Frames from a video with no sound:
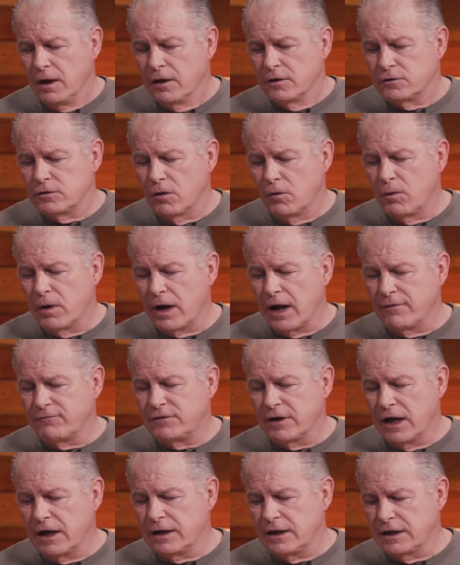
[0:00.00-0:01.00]
So what I've
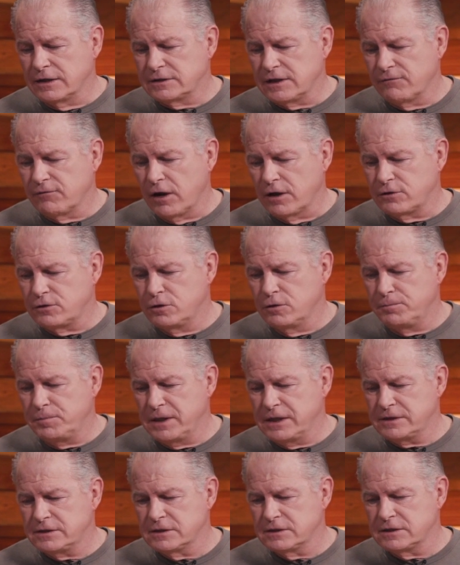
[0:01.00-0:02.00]
done is I've got two
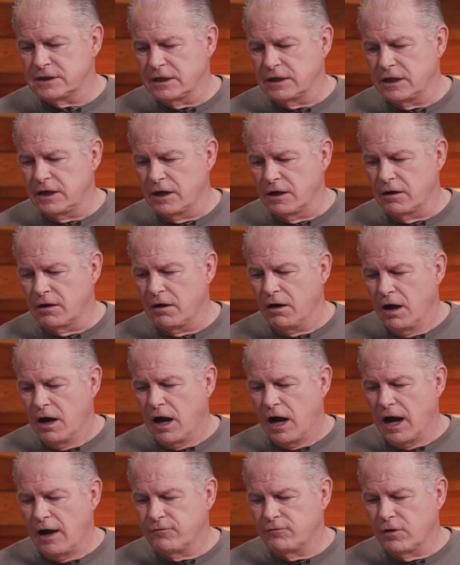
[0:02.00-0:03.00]
pieces in here.
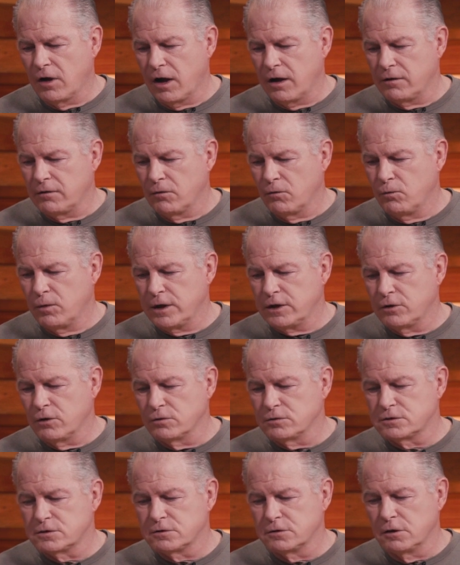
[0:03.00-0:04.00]
I've got
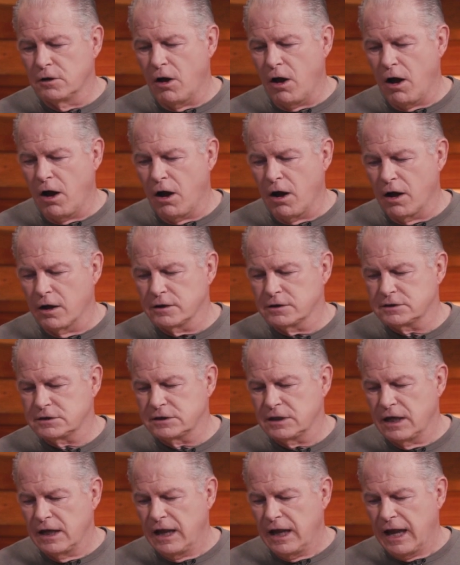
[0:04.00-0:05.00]
Windows
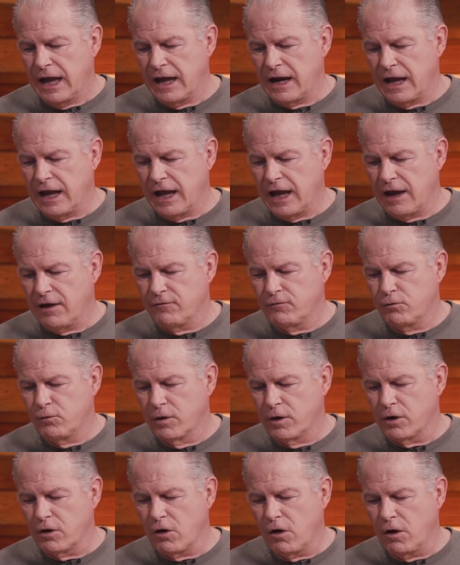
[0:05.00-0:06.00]
logs, and I have
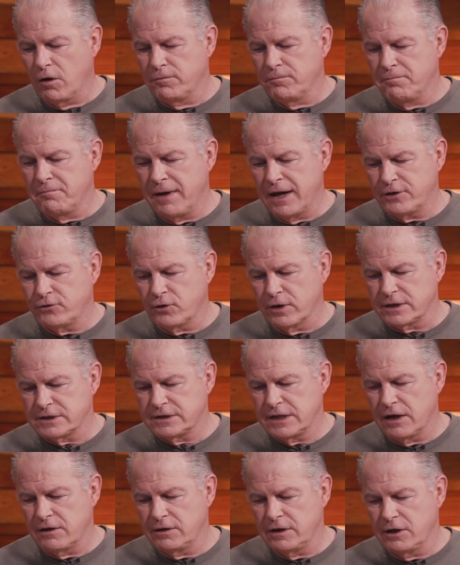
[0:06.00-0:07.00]
what are called metrics
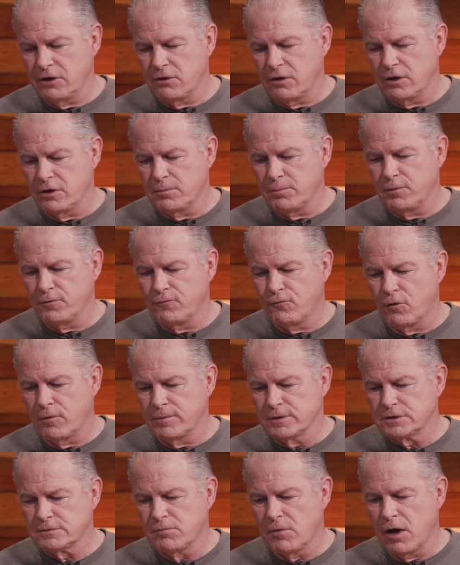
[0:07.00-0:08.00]
down here under
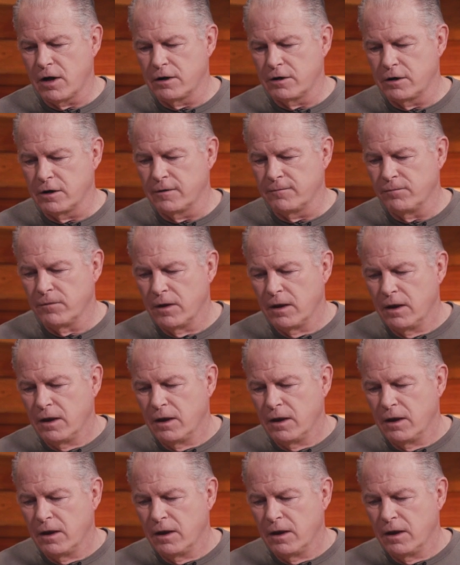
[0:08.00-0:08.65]
Performance Monitor.